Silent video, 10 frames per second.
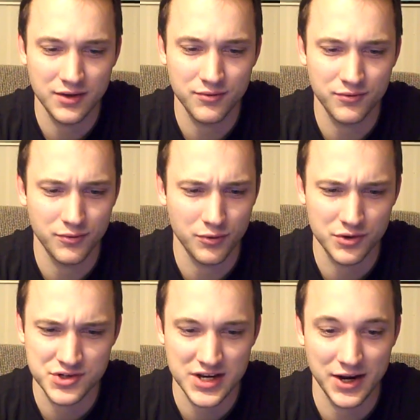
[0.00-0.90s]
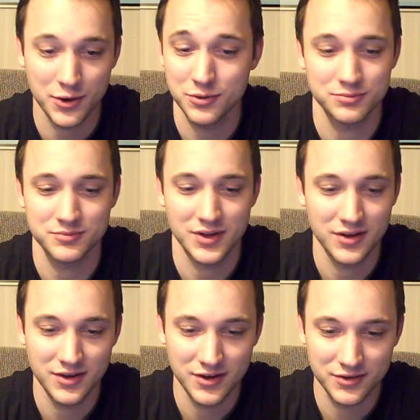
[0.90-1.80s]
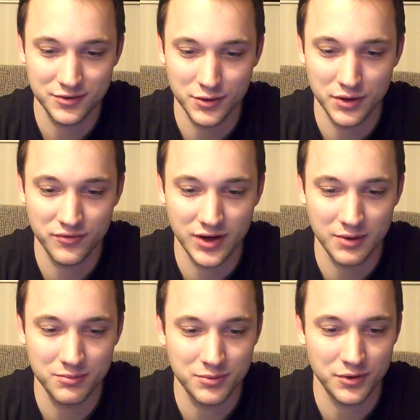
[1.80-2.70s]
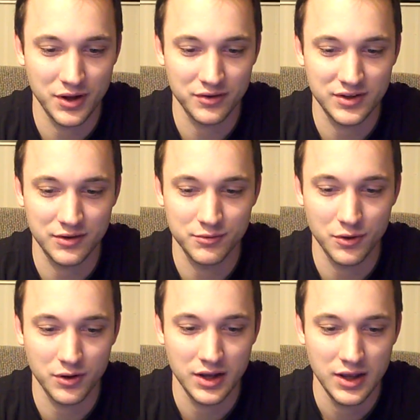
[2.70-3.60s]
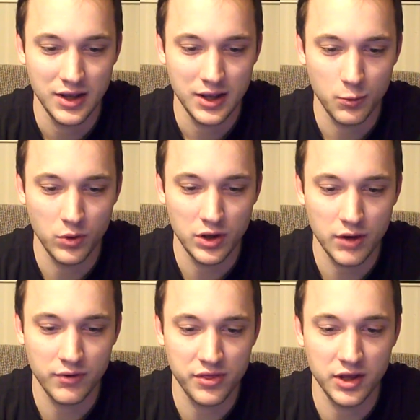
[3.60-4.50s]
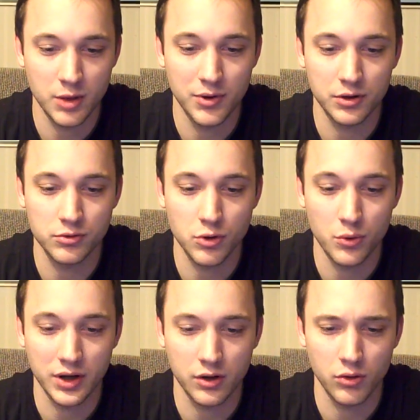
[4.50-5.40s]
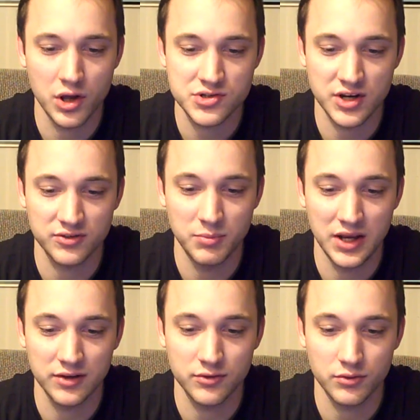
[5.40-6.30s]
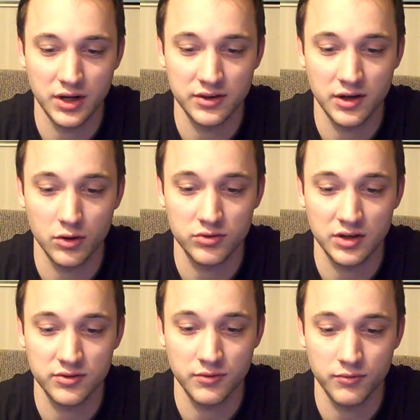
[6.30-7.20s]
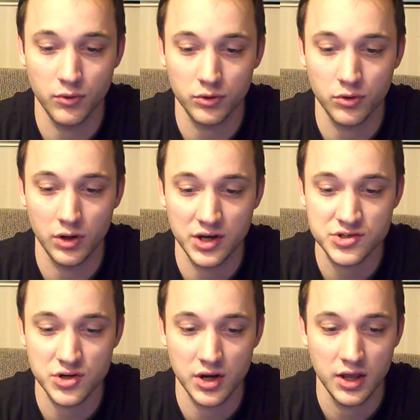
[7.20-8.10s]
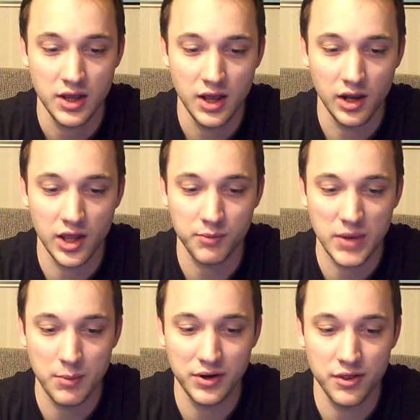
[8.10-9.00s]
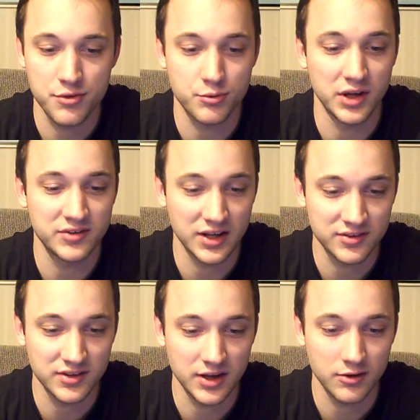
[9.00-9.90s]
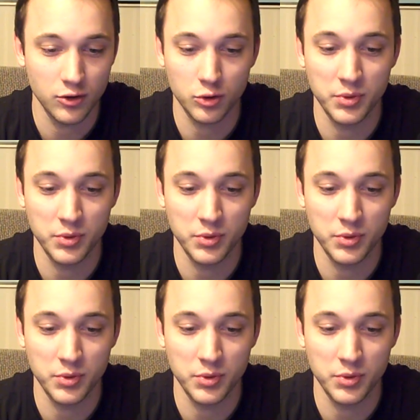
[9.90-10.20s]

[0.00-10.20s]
for Shadow, sorry if I pronounced that wrong, Will you ever think about growing a collection as big as your Nintendo 64 collection, like maybe the 360 or